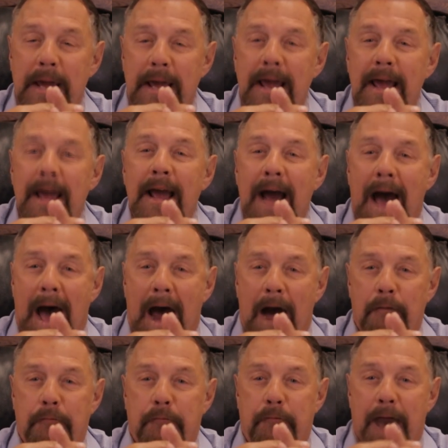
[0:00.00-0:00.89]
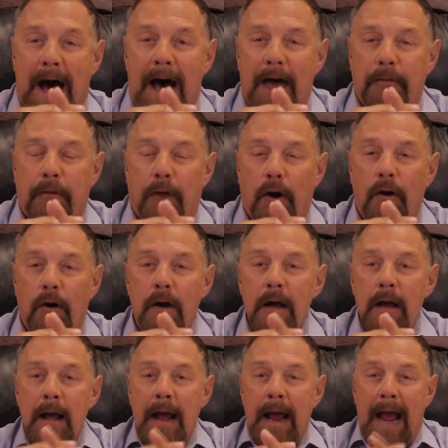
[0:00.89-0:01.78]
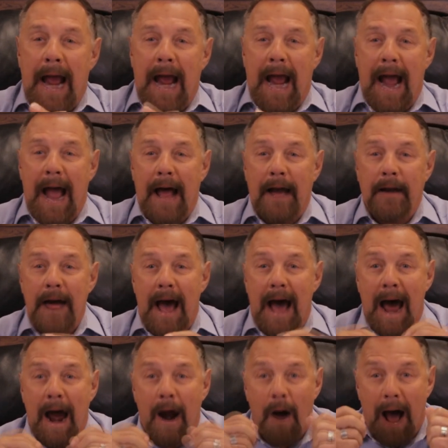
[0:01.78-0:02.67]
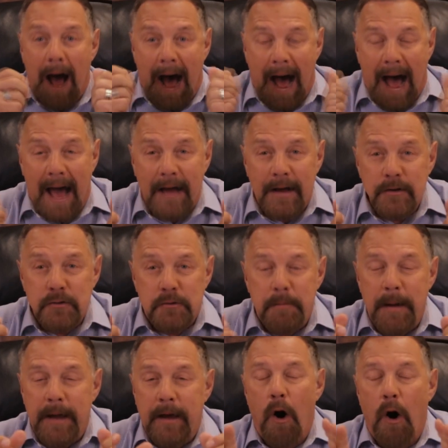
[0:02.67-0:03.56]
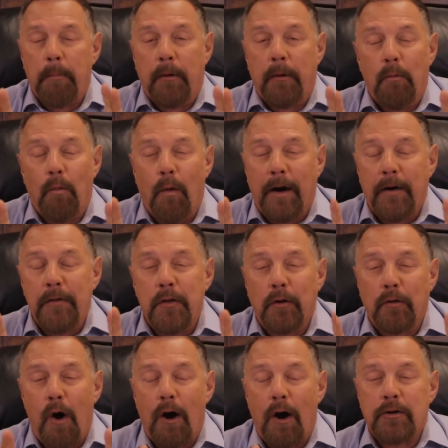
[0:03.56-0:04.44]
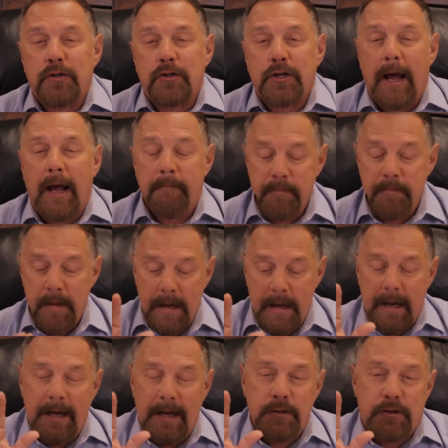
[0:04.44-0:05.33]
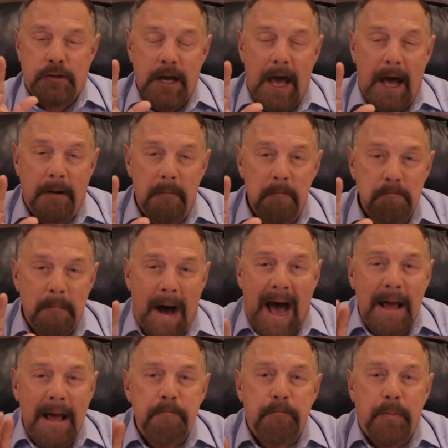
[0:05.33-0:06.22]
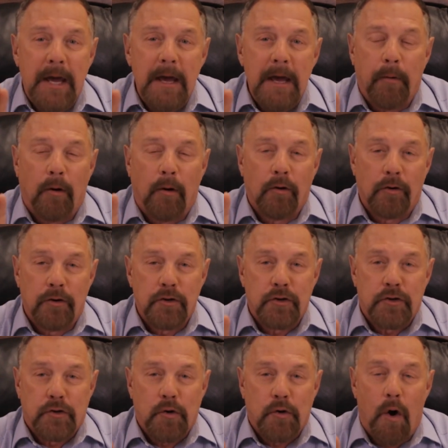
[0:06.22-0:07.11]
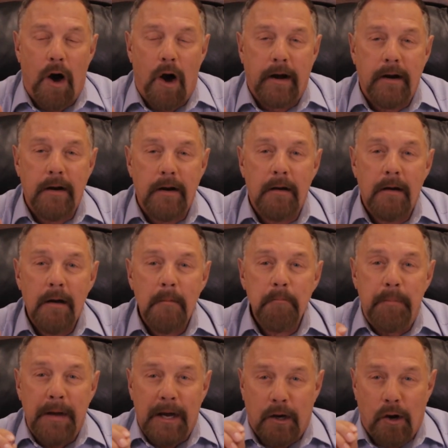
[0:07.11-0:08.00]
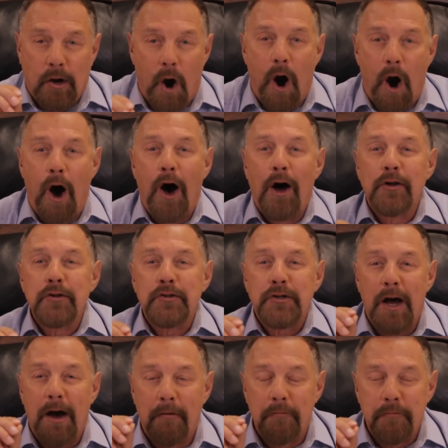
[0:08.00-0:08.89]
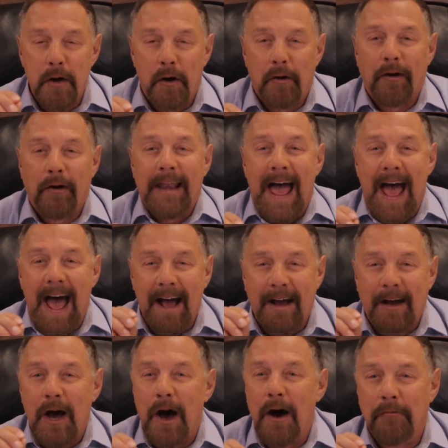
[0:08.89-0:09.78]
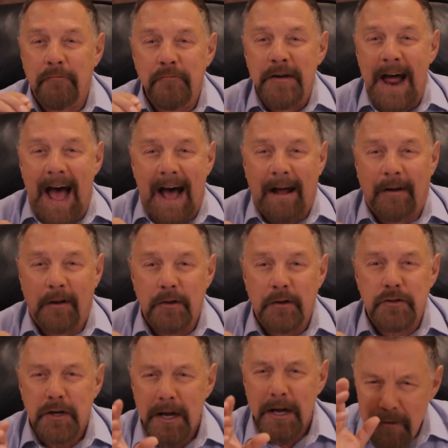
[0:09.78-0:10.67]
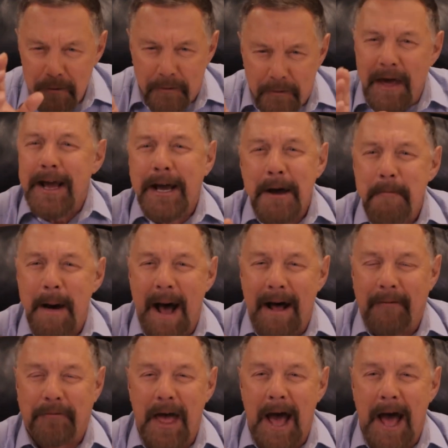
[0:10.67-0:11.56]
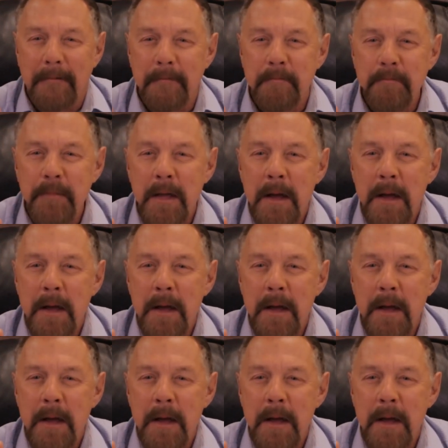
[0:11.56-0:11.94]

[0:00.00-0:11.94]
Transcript: being our father and our eyes being open. What did the Lord say? He said, My people are destroyed because of their lack of knowledge. Yes. Think about that.